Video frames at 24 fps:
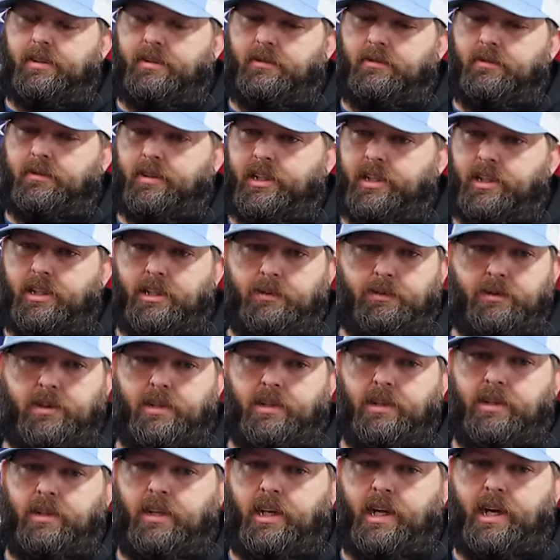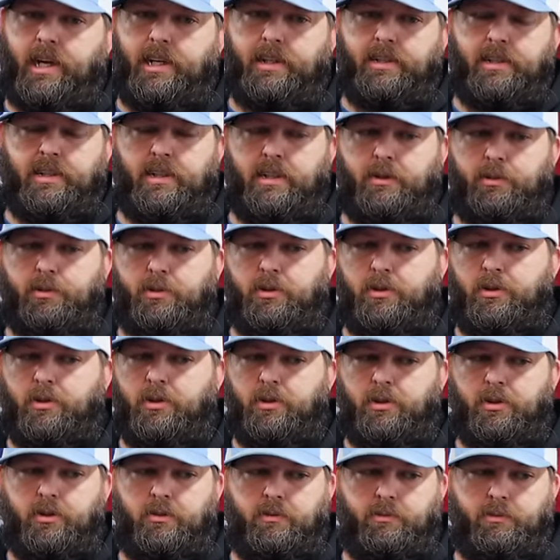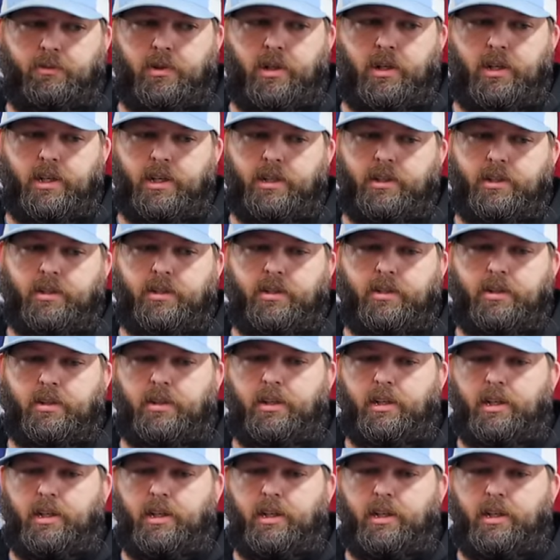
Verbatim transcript: developed in the last couple of months,